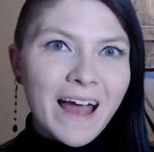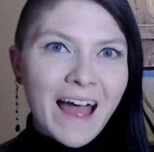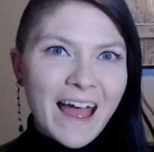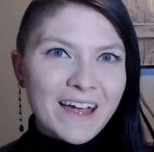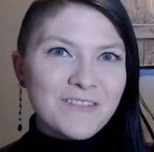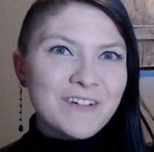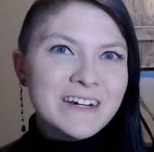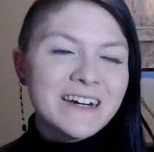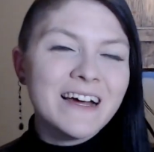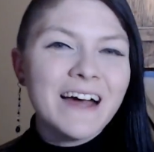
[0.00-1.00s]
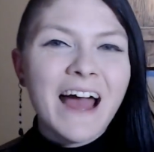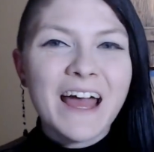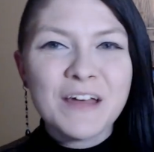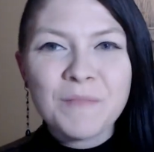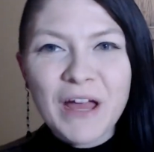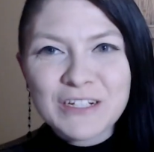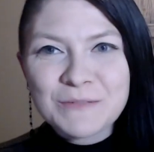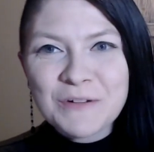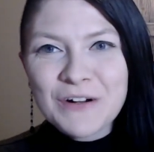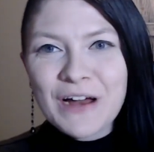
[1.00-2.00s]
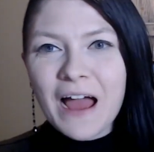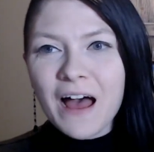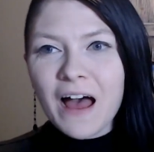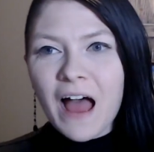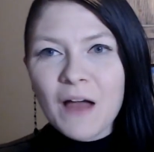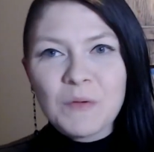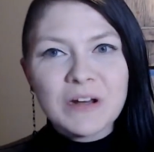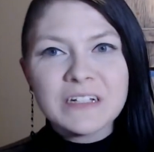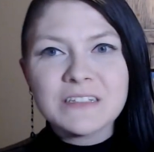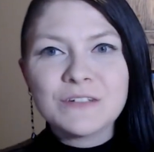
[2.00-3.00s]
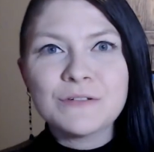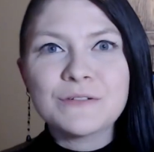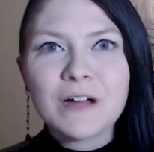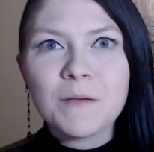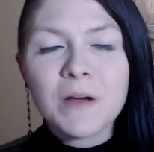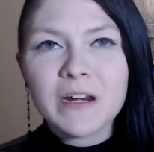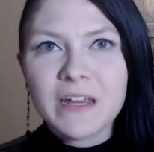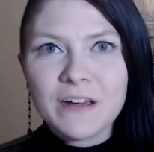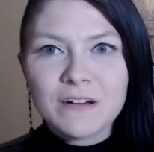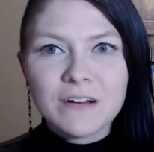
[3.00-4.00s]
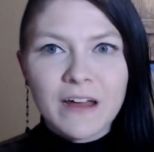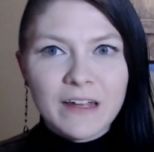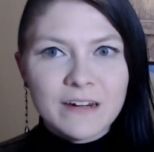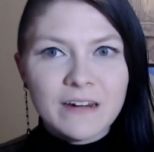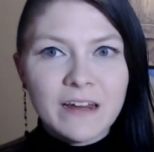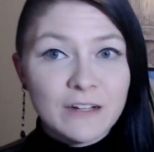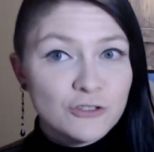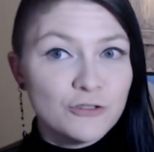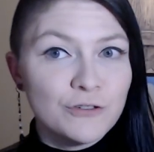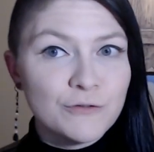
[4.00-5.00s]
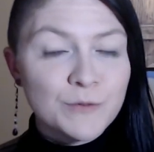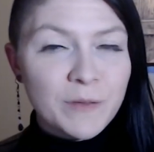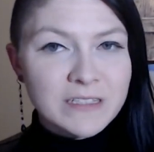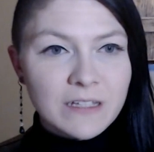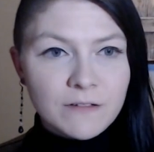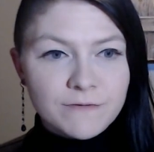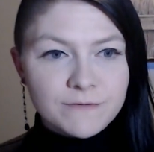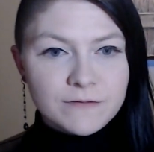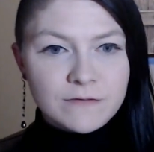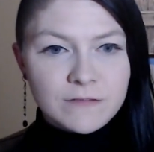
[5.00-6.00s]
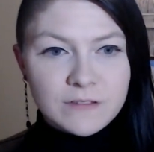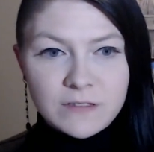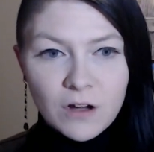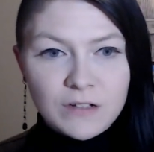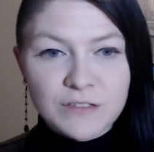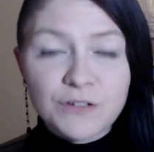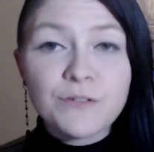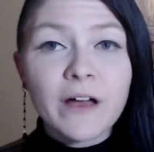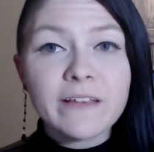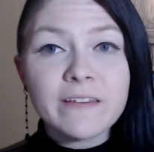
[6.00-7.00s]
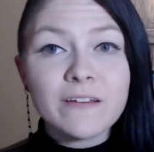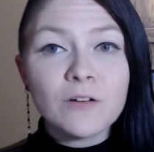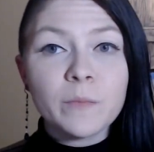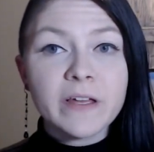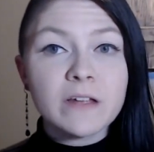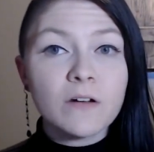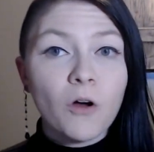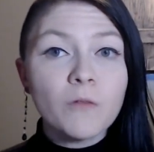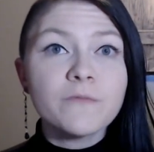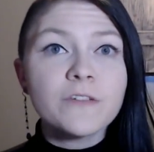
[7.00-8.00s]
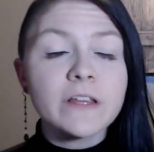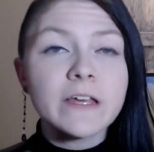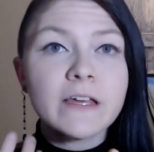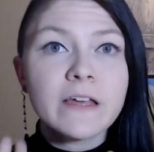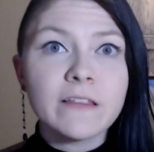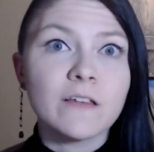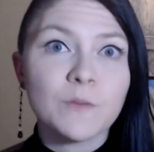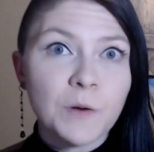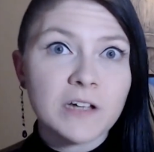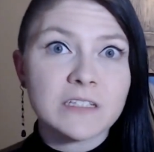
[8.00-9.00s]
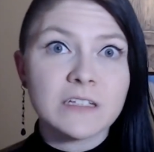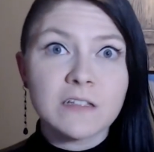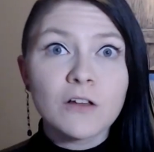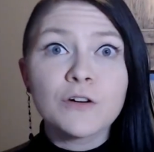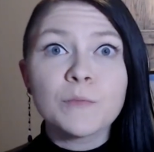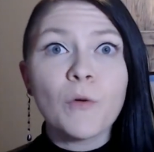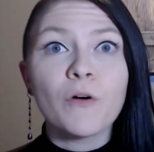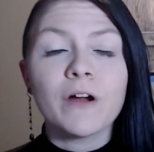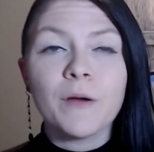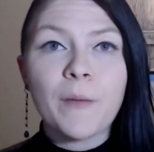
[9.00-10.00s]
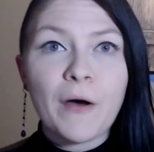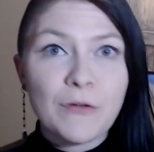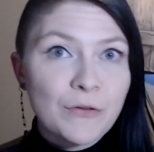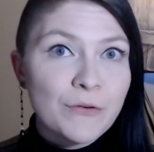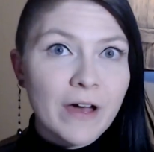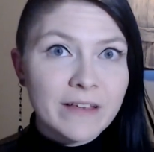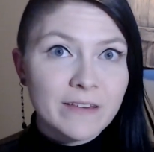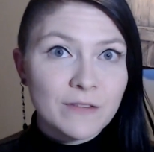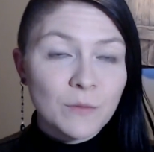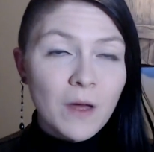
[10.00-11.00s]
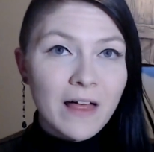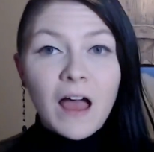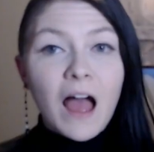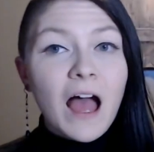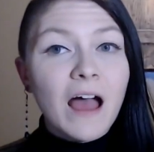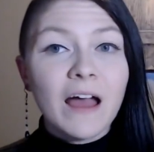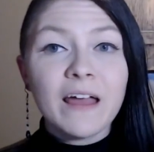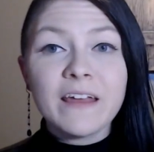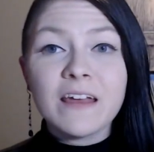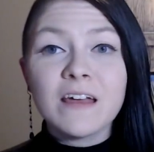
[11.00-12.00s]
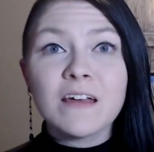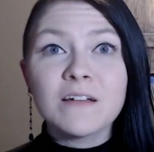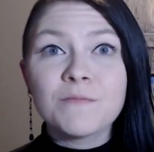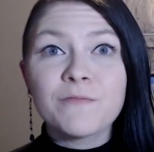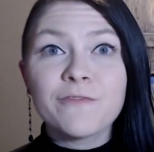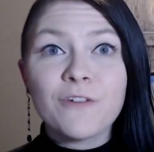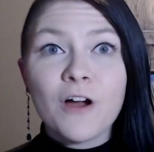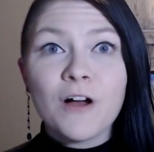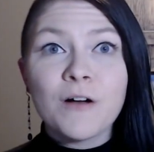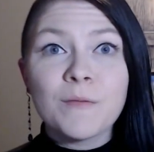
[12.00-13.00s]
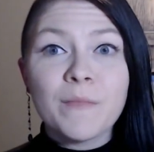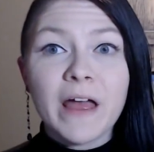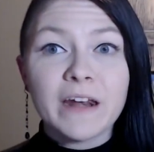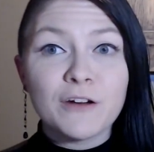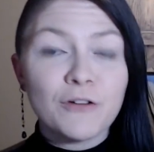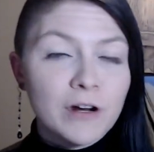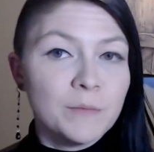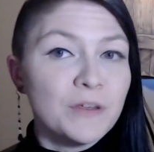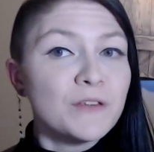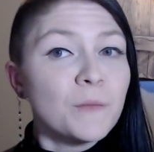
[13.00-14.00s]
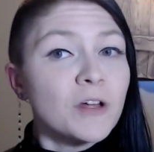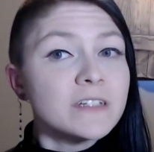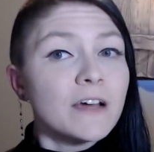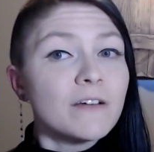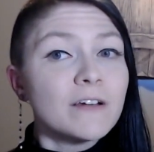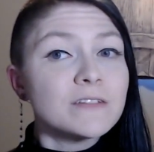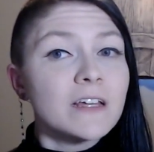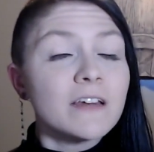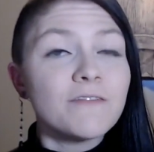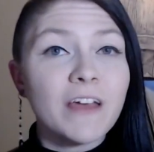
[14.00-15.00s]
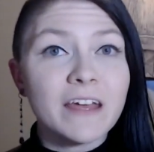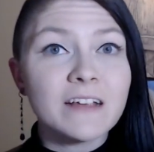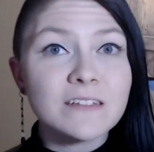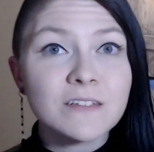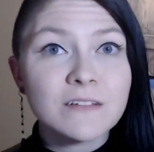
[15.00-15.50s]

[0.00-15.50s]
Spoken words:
Hi everyone, I am Ashmore. I wanted to come on here and introduce myself, talk to you guys a little bit, hopefully in this process learn more about you guys as well. I am from an incredibly small town outside of Vegas.